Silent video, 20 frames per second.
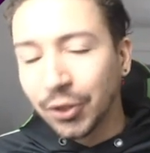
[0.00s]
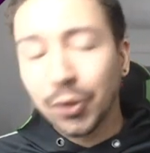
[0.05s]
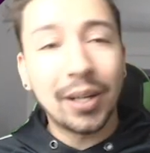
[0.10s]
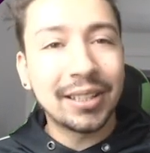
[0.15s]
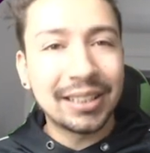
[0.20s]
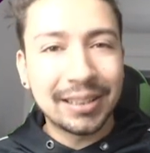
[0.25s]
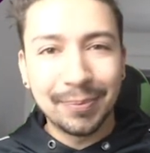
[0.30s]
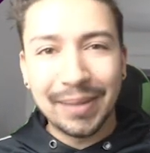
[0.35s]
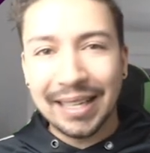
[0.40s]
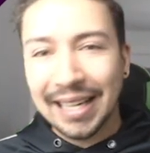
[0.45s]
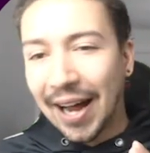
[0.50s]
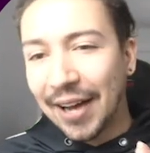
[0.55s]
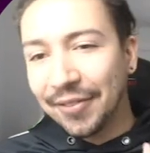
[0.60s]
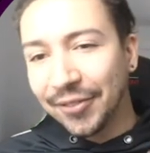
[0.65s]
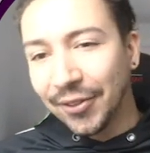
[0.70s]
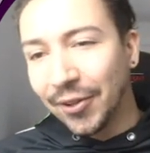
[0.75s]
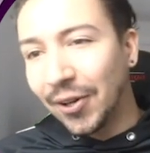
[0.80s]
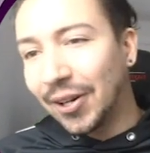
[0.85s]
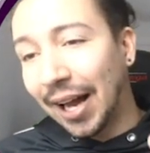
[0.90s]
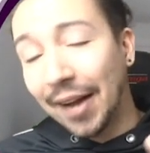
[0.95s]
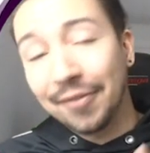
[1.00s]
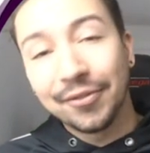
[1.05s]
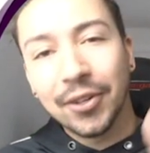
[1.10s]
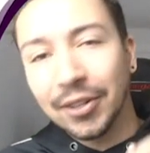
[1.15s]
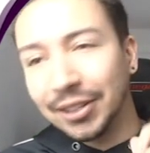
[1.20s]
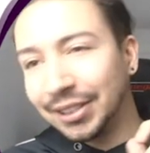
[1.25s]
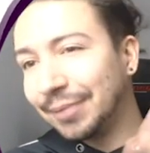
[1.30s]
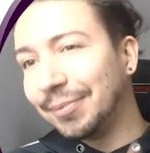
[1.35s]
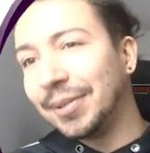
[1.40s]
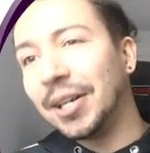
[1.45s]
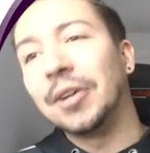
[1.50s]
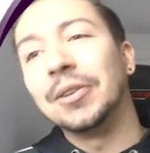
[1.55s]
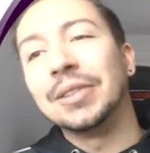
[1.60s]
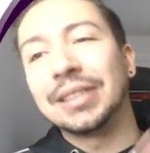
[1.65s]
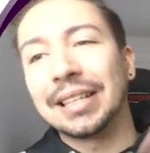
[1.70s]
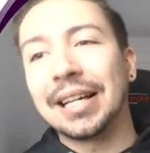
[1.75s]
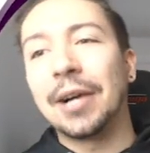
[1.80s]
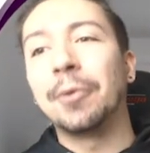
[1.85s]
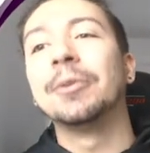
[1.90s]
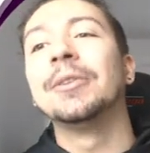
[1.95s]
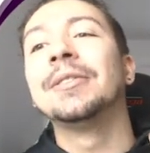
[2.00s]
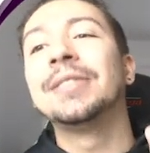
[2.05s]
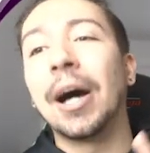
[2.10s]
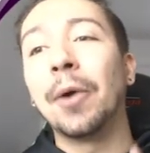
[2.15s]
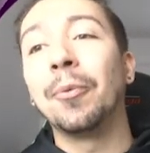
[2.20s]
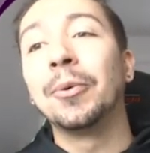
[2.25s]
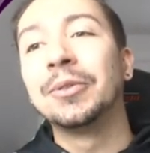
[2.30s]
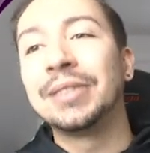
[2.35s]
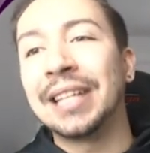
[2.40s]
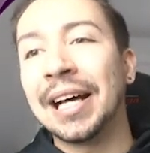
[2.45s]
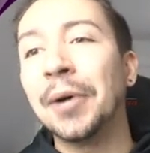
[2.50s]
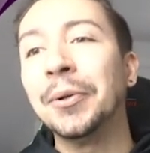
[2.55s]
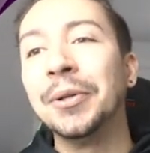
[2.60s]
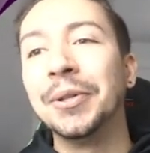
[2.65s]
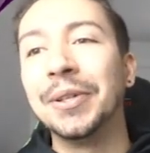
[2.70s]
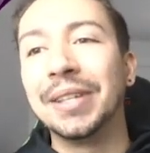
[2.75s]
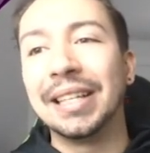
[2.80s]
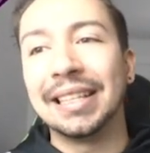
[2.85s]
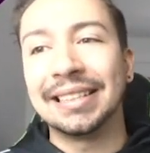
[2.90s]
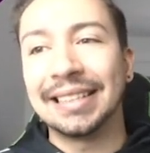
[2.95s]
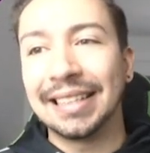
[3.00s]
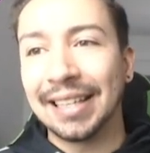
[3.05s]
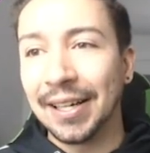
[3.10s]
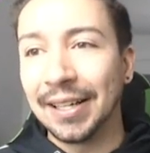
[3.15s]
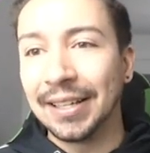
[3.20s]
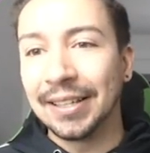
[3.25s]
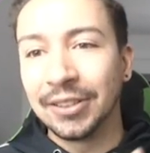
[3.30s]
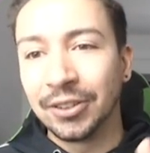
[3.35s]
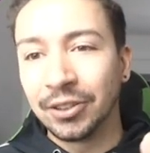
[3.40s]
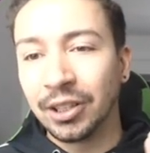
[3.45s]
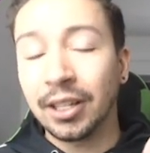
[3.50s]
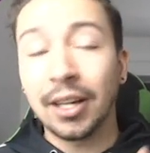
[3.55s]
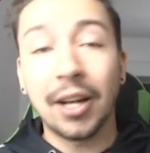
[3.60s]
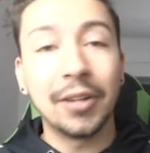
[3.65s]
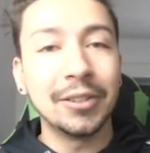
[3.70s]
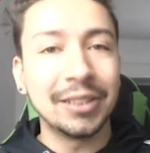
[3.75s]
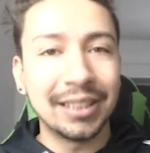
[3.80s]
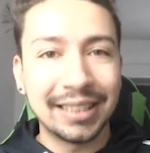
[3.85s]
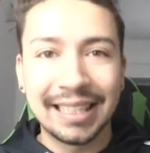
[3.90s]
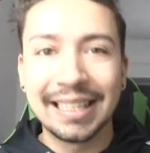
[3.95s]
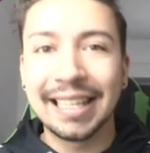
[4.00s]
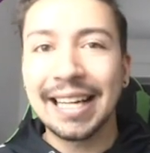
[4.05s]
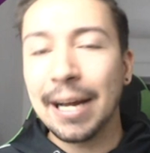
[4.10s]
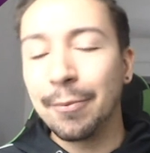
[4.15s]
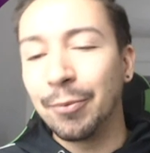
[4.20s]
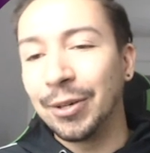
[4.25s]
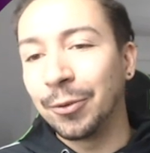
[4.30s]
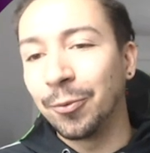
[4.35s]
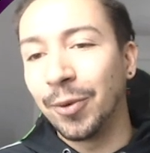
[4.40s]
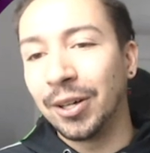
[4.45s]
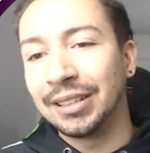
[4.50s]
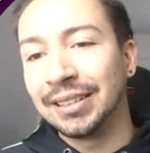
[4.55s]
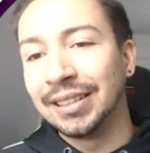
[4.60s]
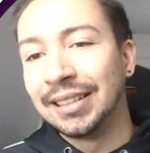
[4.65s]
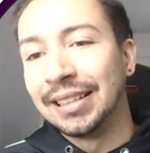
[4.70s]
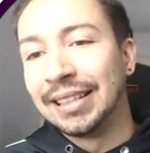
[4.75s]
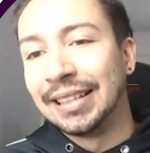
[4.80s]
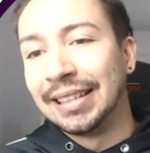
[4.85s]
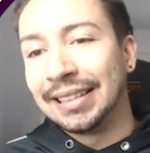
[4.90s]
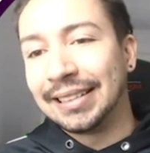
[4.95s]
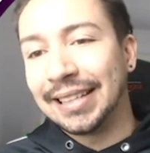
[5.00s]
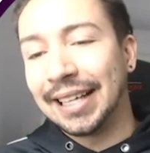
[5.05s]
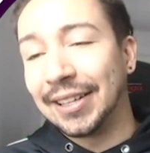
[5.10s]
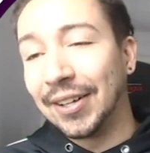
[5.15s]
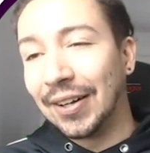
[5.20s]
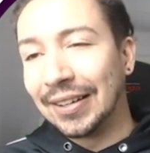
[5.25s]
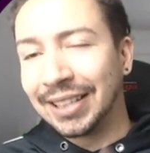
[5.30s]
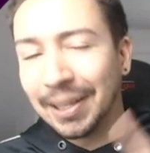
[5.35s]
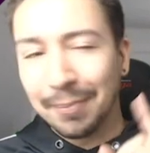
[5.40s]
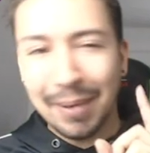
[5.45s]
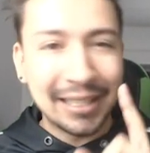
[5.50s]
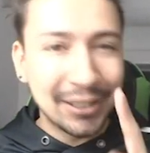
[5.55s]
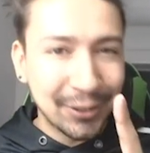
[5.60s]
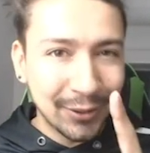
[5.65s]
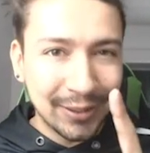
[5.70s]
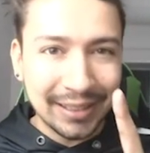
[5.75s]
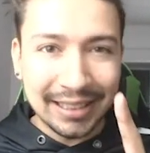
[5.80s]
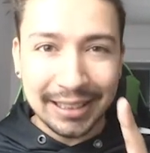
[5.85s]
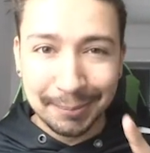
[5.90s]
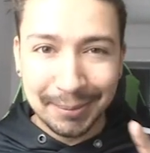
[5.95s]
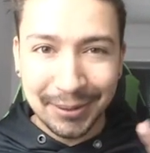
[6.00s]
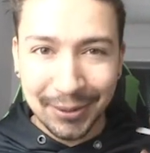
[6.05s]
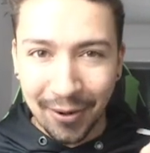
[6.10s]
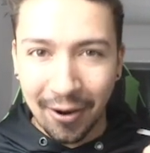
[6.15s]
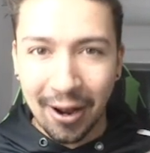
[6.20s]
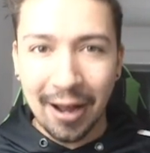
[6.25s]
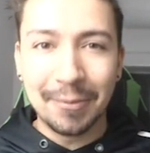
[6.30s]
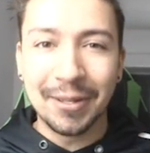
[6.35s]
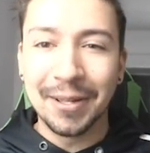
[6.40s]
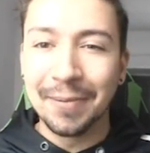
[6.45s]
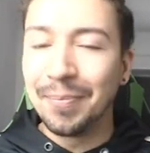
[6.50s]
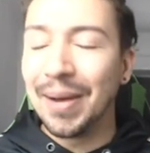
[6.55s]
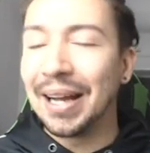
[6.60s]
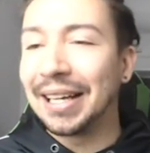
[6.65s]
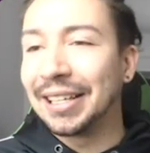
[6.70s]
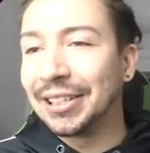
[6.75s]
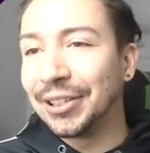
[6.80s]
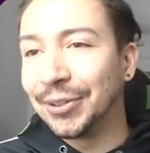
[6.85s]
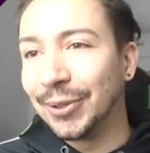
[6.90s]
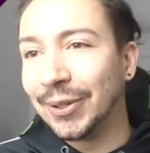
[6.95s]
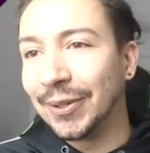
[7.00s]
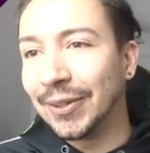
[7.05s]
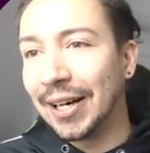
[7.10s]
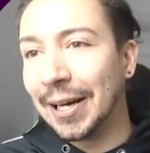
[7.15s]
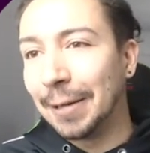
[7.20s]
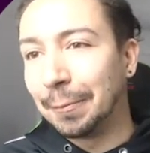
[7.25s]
Trust me, I've got some notes, and I will tell you this closer to the game week 1 deadline. So make sure you're subscribed and make sure